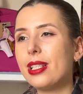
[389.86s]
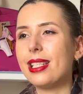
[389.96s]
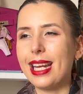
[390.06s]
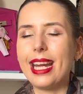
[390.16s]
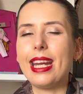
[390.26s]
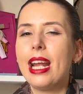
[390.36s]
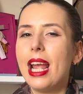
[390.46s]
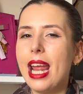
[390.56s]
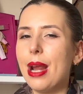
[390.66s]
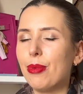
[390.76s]
see
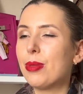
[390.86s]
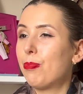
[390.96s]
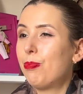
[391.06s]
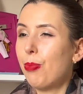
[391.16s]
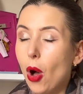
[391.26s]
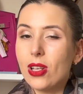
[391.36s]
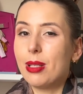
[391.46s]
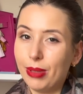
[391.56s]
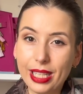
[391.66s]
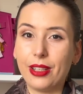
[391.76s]
it was
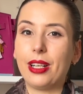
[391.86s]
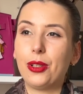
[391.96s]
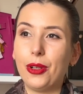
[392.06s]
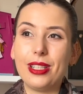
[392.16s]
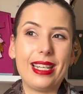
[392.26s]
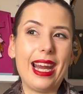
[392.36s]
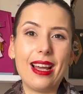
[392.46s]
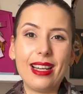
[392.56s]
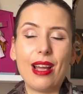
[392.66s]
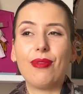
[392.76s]
possibly going to close
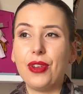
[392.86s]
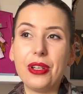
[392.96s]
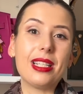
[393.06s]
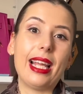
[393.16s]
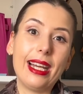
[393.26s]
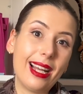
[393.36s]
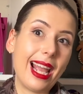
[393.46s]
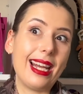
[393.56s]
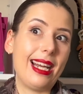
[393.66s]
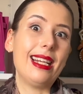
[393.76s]
down a few years later,
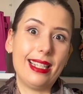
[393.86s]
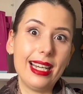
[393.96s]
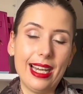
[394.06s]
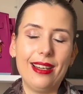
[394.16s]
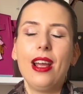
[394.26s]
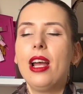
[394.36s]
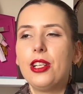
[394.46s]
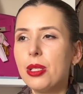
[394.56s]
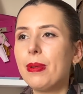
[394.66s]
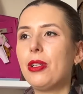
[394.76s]
and it did,
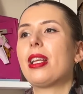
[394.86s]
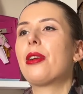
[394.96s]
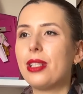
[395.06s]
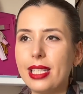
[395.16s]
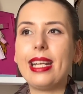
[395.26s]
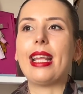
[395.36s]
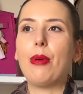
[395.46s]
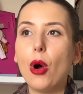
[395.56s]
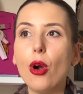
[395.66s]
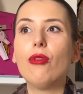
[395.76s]
just because I could see they
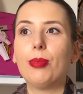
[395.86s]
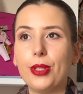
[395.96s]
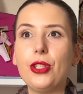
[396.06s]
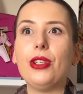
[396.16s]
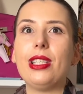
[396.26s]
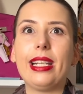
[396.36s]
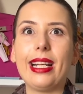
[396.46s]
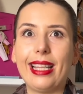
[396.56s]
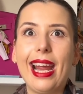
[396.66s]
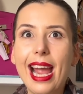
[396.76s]
were overproducing
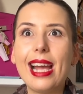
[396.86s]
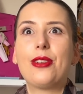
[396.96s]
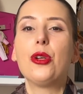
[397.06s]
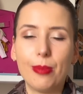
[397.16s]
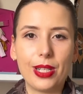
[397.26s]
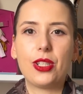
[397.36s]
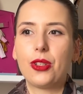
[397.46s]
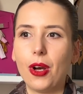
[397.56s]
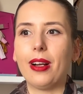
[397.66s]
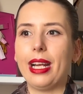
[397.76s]
and they had too much
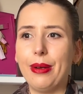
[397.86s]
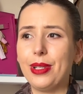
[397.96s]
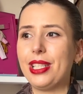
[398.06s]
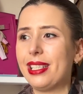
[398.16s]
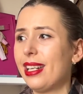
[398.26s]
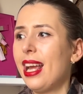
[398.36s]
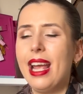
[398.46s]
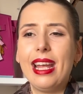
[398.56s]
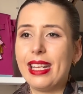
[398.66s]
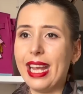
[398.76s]
stock, and it was just
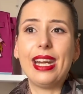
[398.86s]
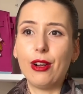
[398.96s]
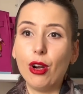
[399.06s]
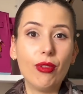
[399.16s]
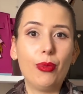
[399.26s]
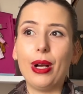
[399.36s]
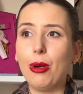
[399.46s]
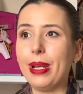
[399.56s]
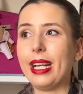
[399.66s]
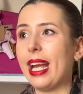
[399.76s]
getting
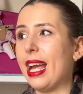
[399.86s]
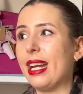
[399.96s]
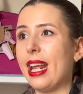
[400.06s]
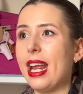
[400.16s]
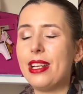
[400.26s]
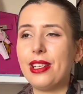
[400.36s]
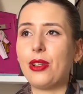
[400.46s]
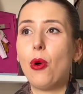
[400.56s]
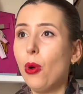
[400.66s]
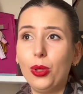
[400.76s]
overwhelming, and it just
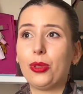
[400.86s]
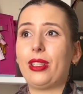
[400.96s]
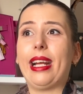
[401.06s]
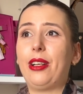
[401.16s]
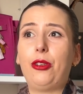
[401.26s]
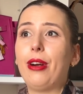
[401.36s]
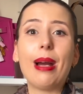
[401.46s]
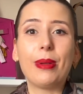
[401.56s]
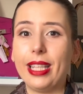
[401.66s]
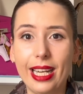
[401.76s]
all looked like
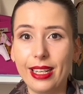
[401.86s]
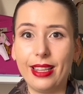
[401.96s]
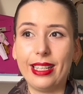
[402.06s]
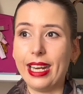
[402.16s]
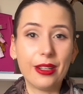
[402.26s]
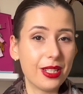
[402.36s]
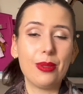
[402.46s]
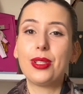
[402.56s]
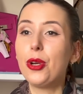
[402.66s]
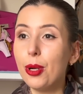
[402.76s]
crap at the end of the day because there
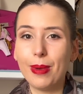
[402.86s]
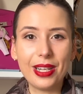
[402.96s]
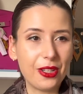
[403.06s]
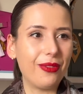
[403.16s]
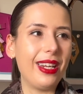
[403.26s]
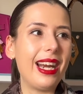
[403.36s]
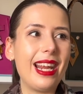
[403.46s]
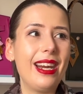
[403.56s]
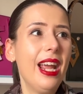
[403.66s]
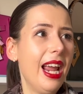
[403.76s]
was too much of it
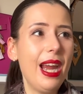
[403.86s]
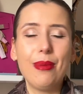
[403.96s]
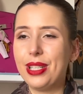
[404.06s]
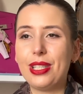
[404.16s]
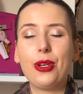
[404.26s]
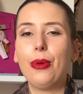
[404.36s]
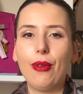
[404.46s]
and it was just too